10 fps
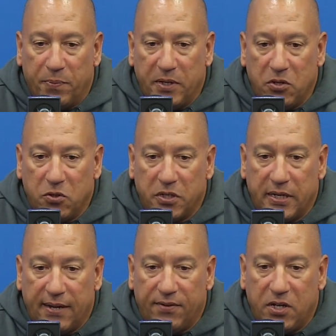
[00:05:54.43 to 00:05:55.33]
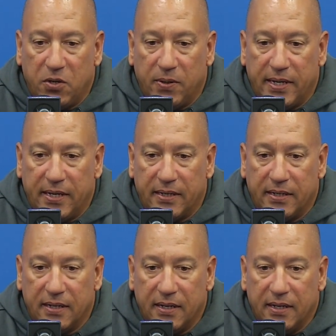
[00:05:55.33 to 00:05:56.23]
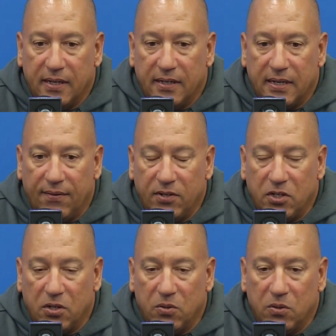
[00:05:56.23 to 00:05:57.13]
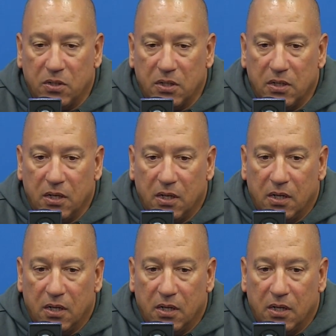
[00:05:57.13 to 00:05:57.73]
we've been using David Huey and Tevin Jones and